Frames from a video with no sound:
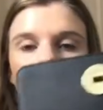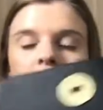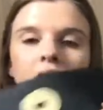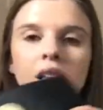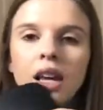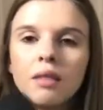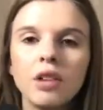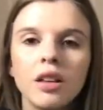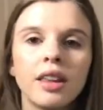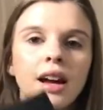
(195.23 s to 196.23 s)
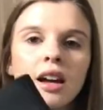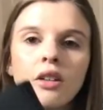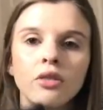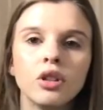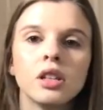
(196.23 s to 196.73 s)
that's the thing, I'm not that
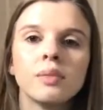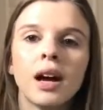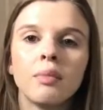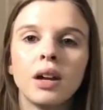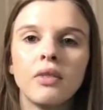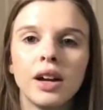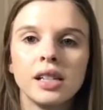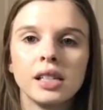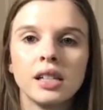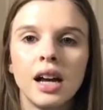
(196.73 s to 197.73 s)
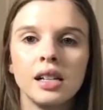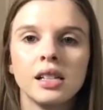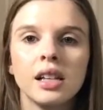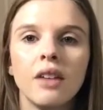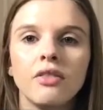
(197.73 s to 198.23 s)
careful with this bag, but if I had
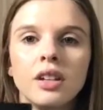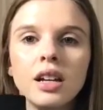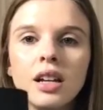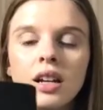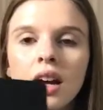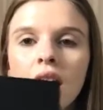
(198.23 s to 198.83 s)
stuffed it,